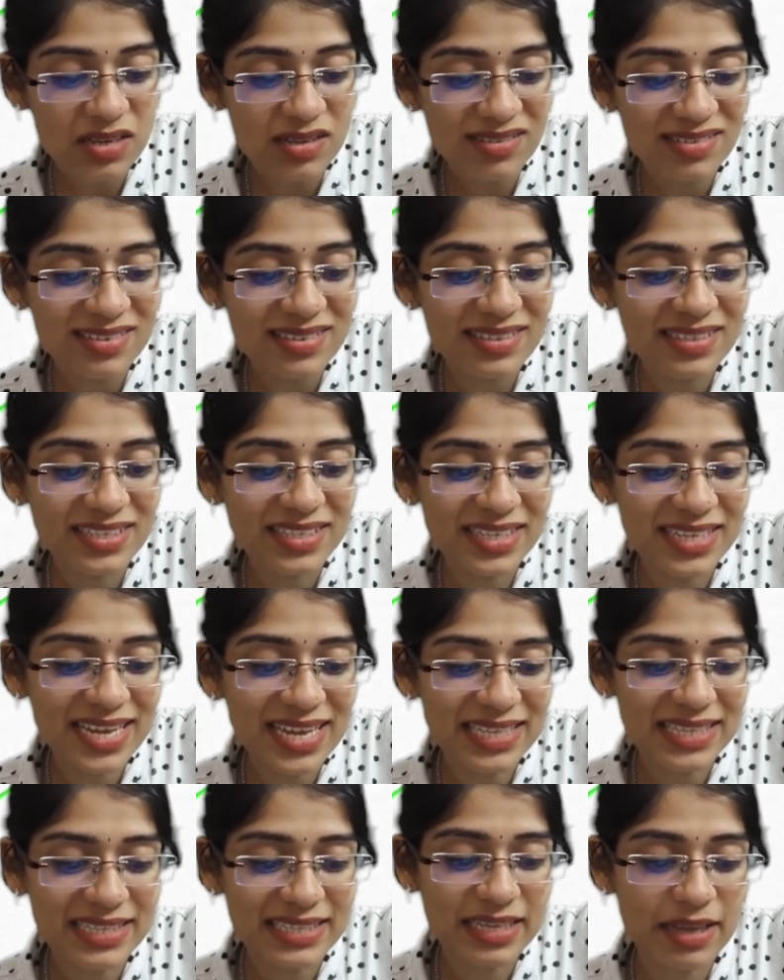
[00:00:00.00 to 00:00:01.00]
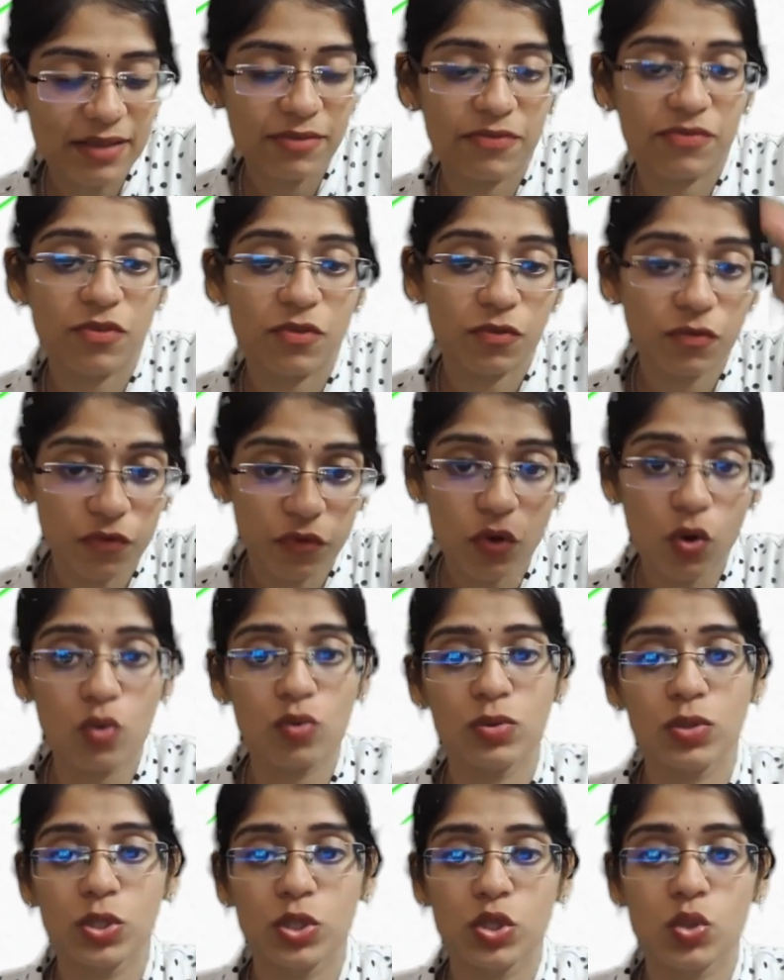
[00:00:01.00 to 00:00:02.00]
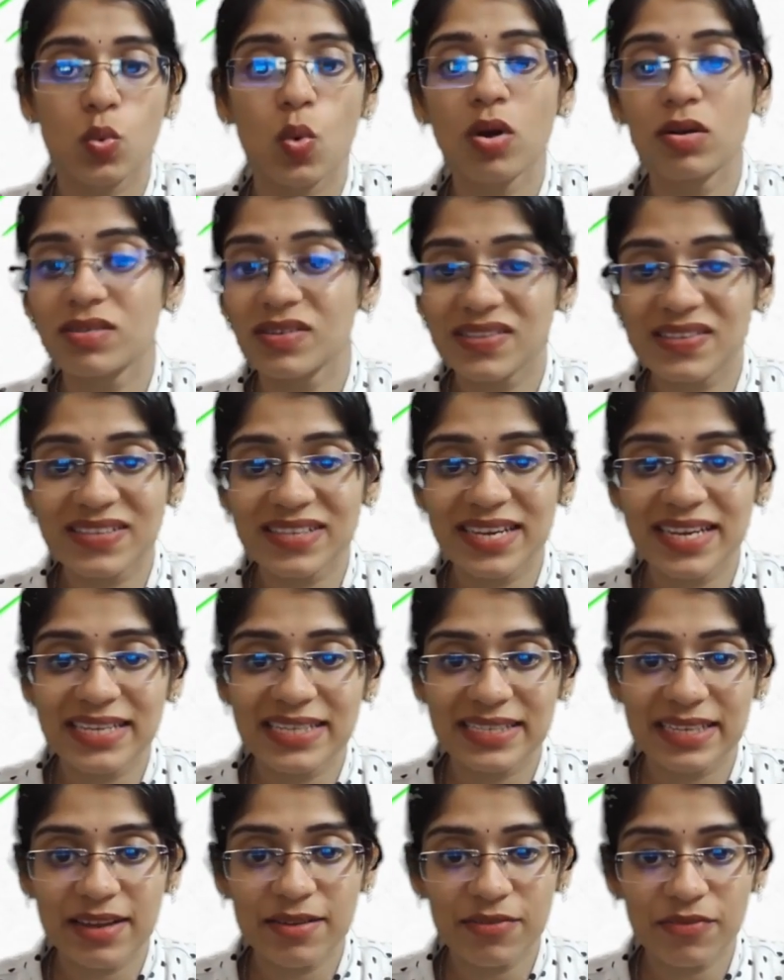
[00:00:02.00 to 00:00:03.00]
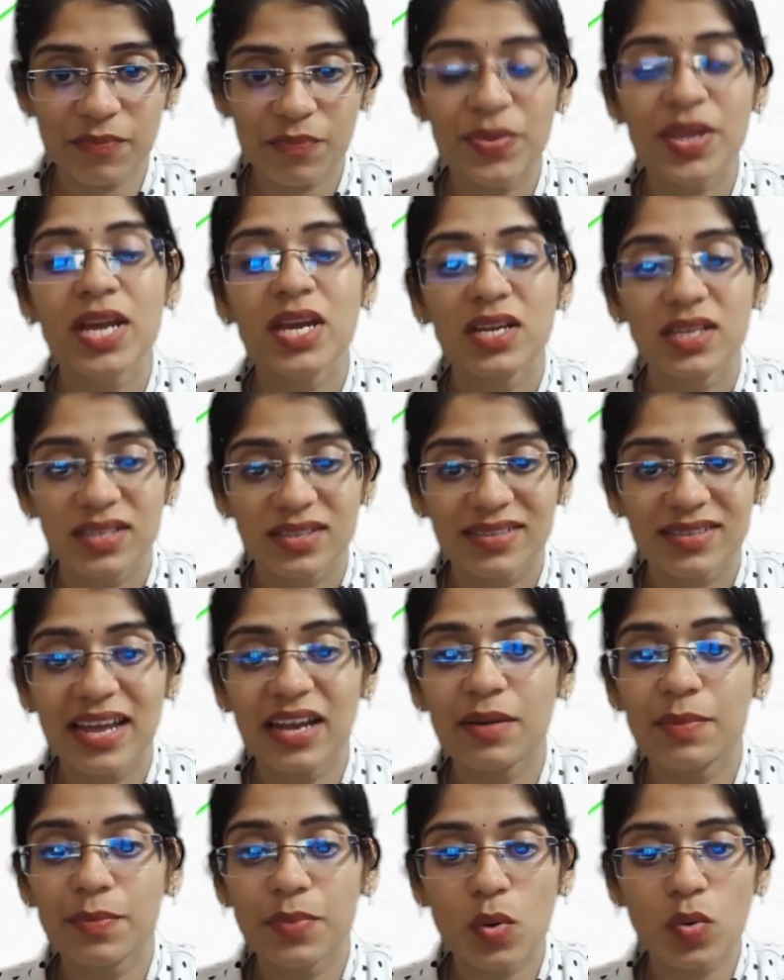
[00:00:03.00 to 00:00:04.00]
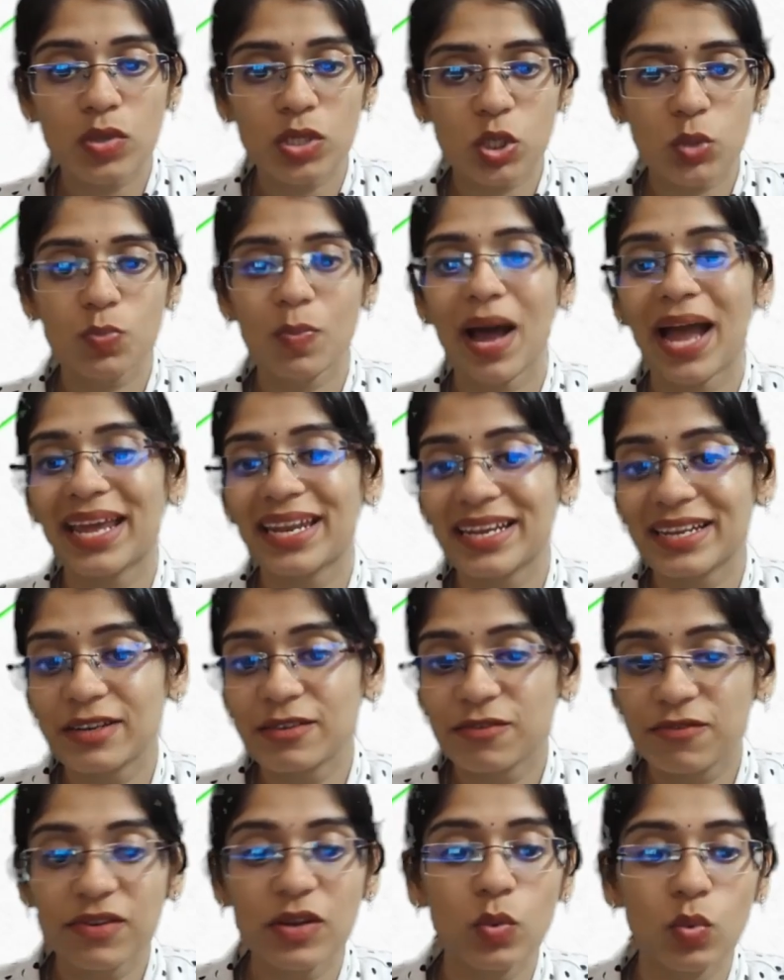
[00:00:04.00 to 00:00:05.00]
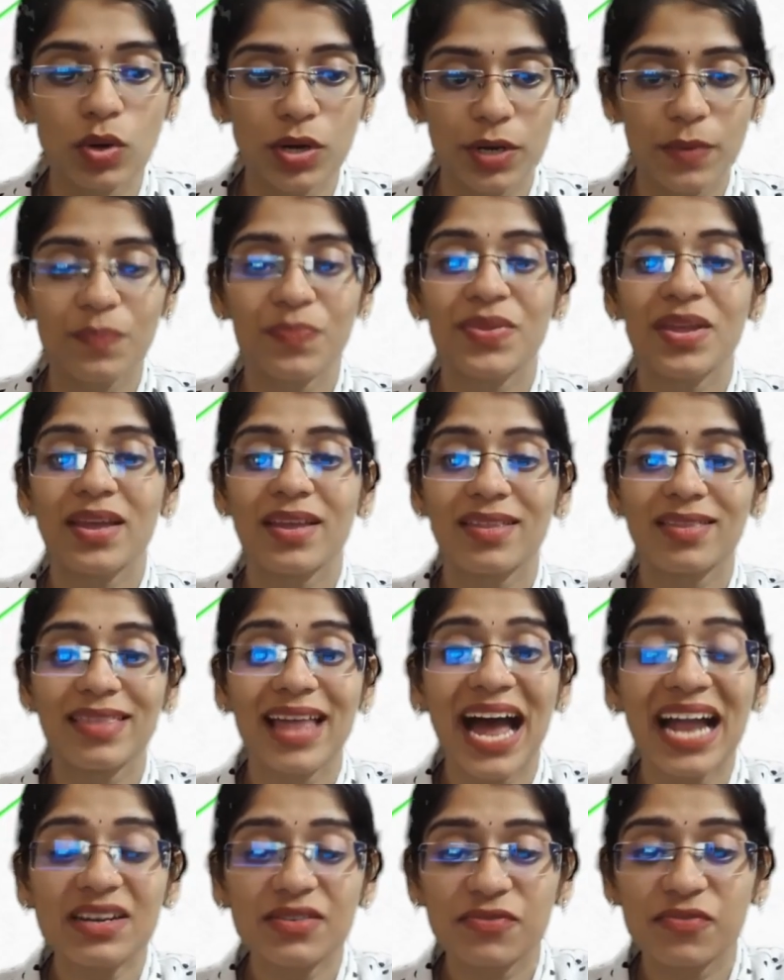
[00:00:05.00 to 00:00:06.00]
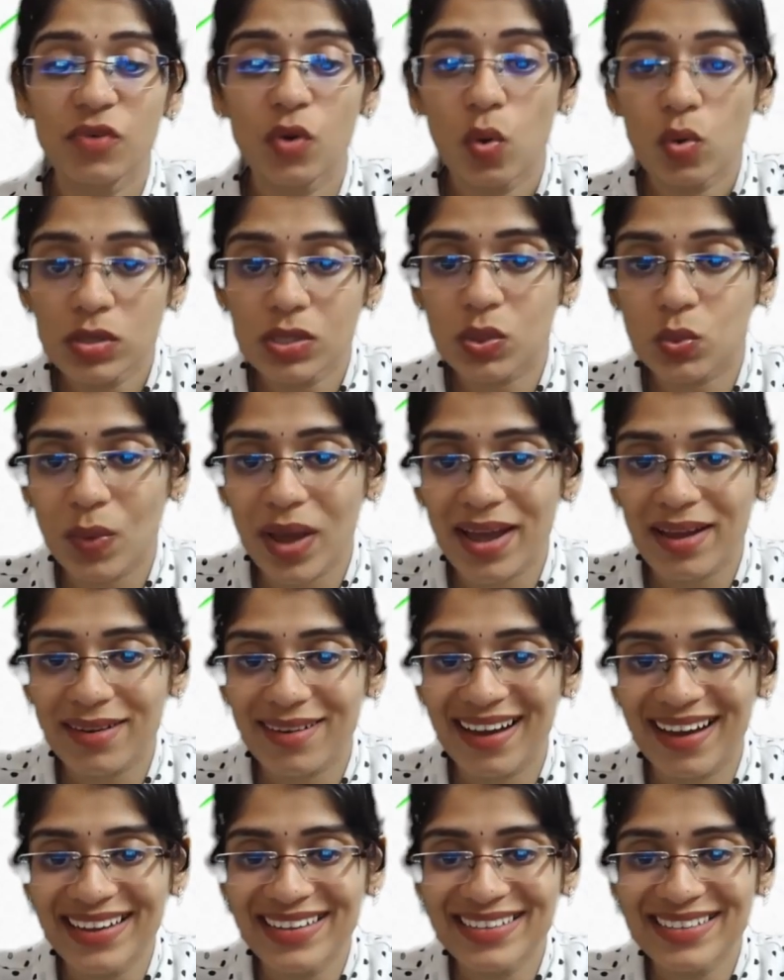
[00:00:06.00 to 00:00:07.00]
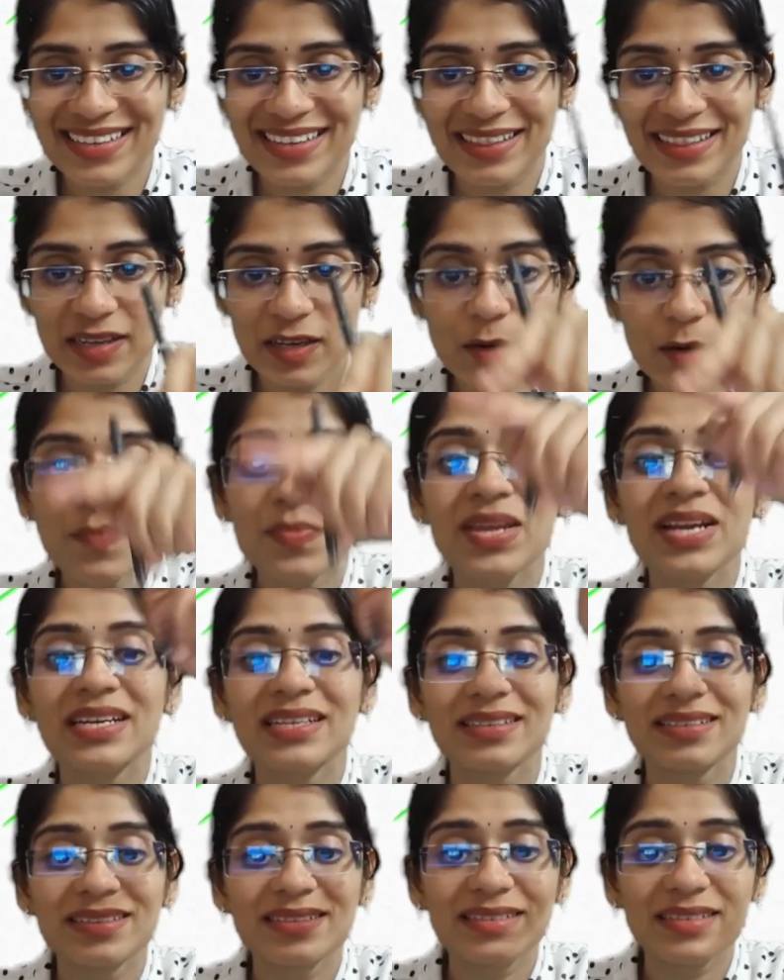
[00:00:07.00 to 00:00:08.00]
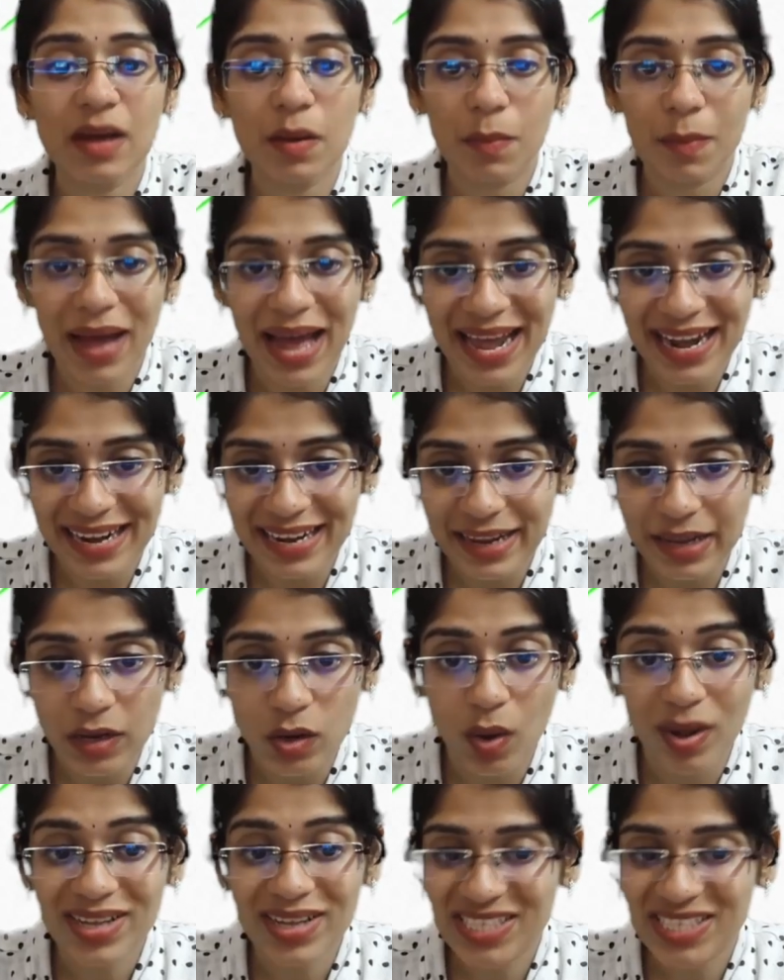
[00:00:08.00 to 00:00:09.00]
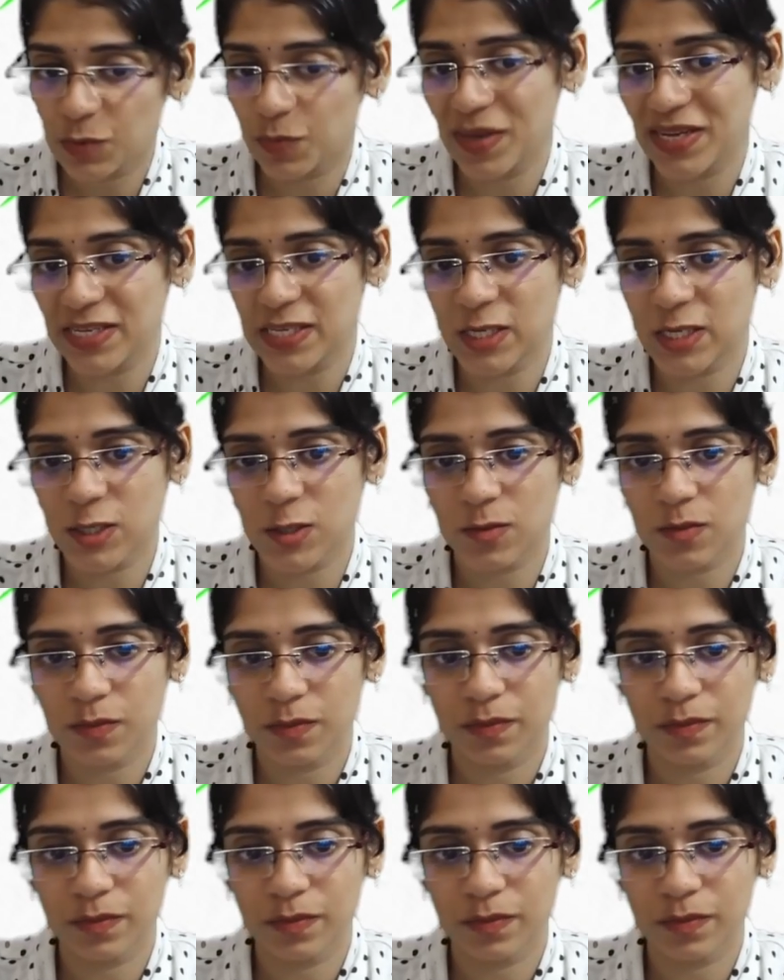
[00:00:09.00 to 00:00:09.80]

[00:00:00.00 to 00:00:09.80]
CSF flows. What is CSF? Cerebrospinal fluid. That flows where, guys? In the subarachnoid space.